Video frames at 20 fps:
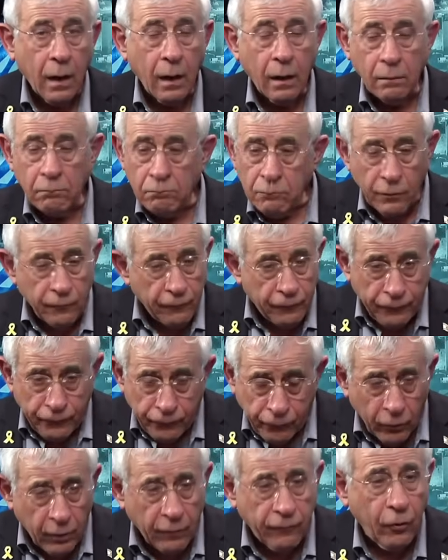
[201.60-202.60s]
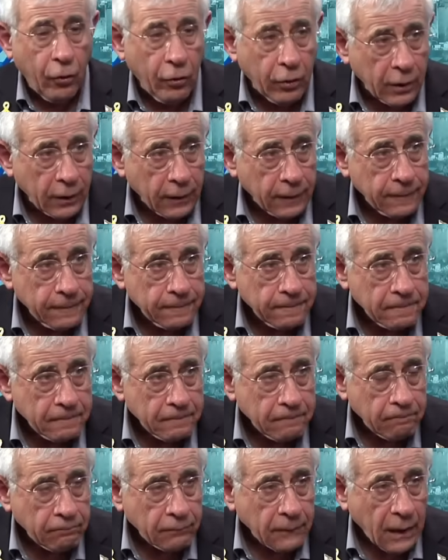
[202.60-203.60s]
are full of oil,
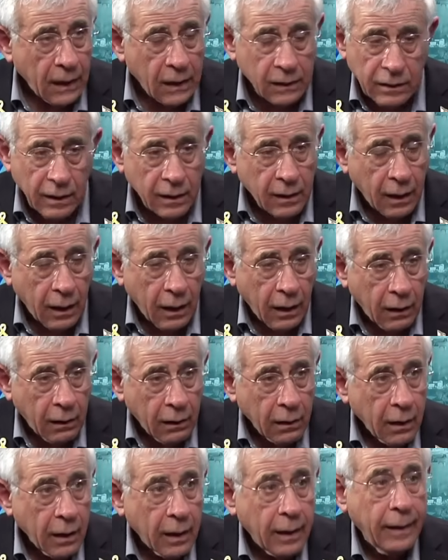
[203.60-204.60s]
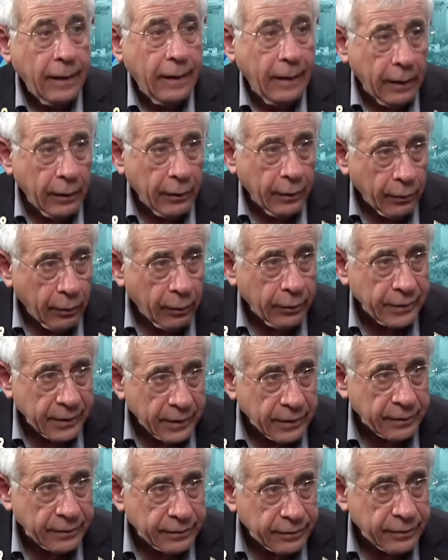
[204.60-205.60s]
and they are hell
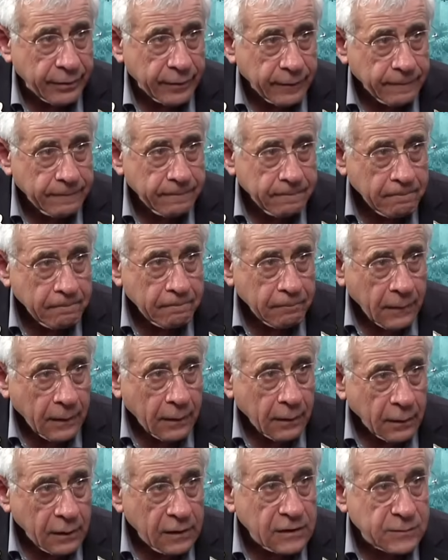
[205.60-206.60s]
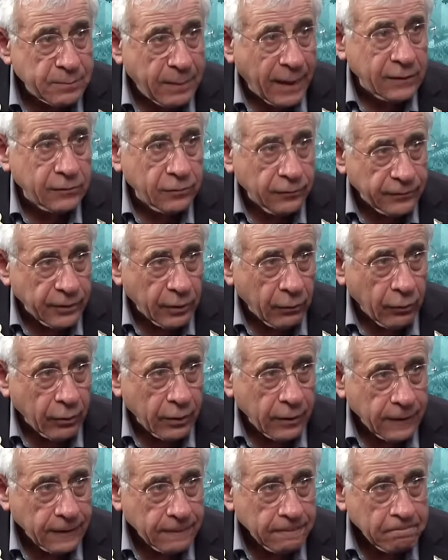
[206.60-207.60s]
on earth, in spite of the
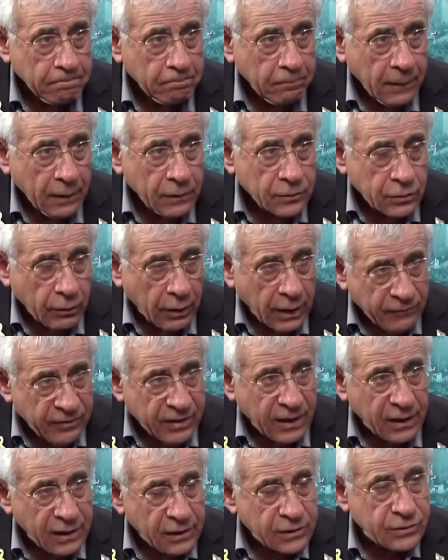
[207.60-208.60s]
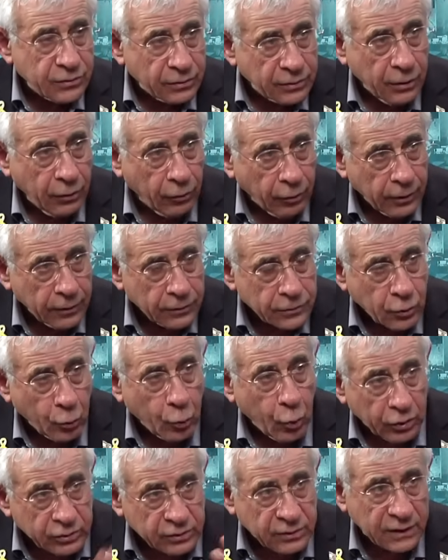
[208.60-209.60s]
oil. So evidently it's not the oil.
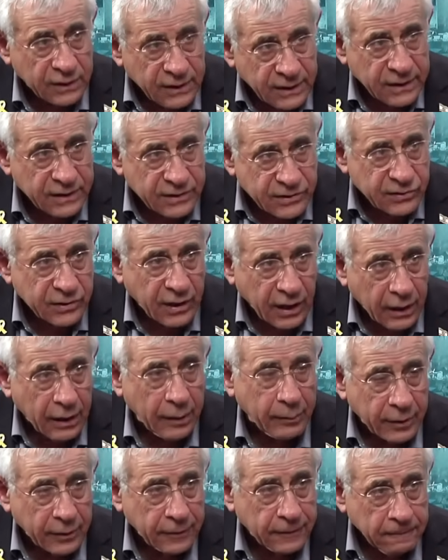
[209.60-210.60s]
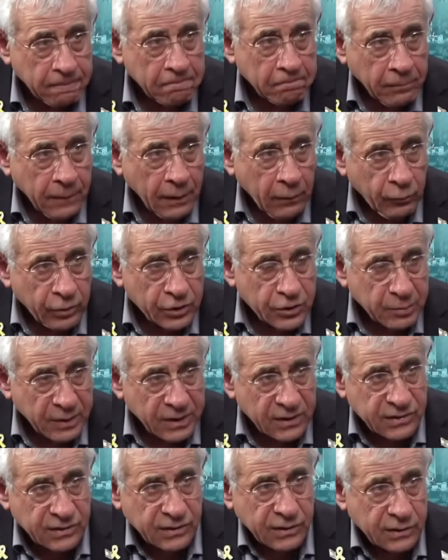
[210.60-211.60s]
So what is the element which
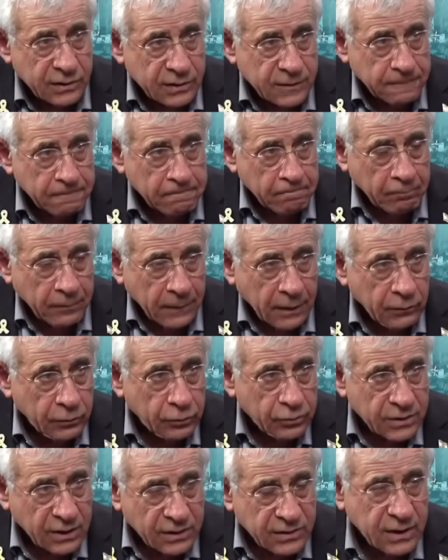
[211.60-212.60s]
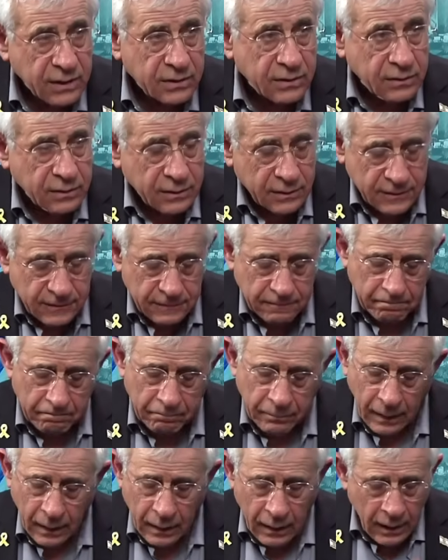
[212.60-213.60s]
makes this into success? And this,
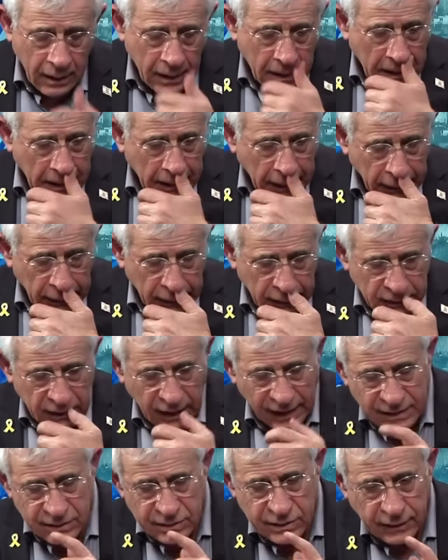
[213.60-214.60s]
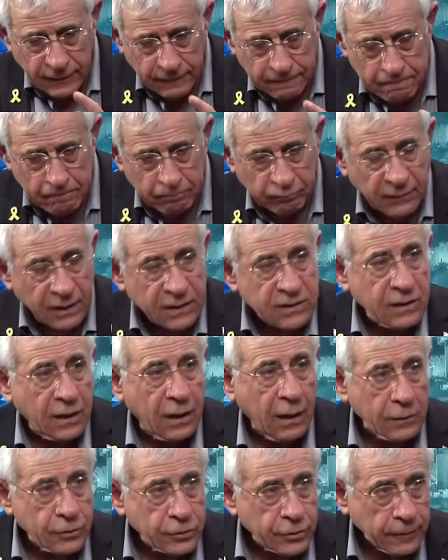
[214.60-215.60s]
the answer is
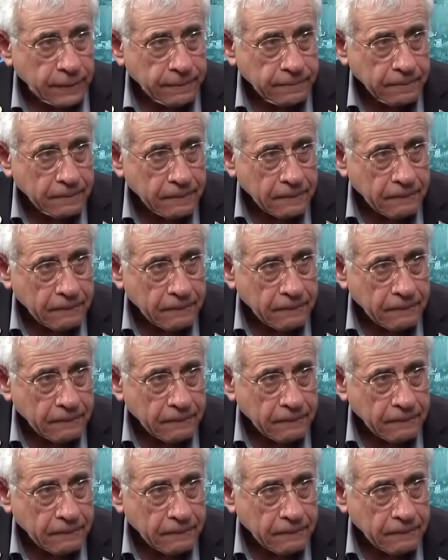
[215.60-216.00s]
the culture.